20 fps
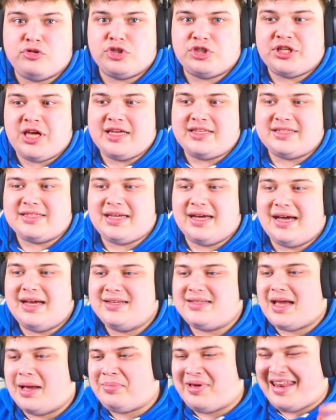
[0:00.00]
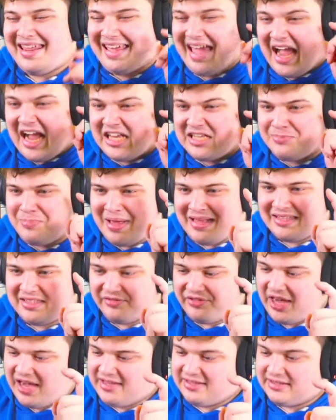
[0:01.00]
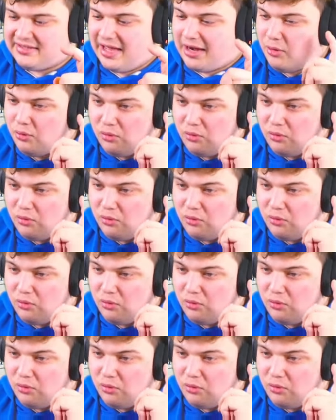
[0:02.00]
cases, guys, I'm getting expensive cases. I don't